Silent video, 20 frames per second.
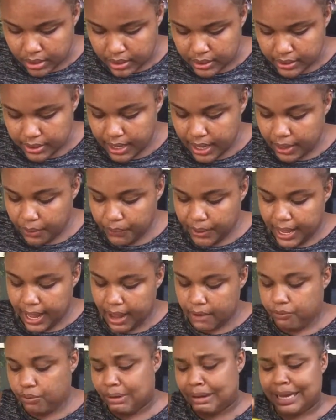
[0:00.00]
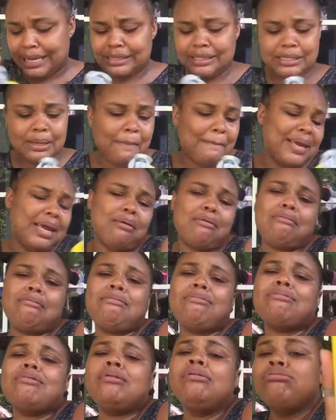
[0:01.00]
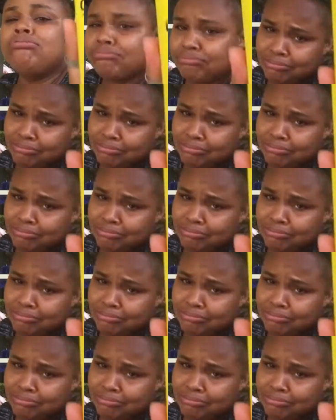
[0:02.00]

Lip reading: Then we have got to be oh